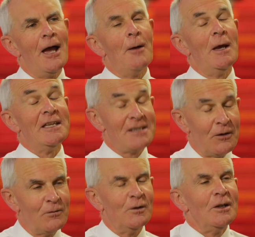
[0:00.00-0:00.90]
And
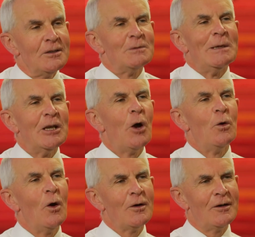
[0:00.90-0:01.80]
so to be no
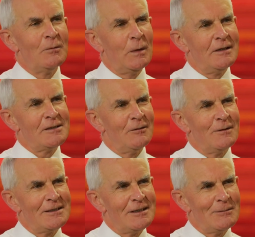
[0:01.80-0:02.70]
longer a police officer,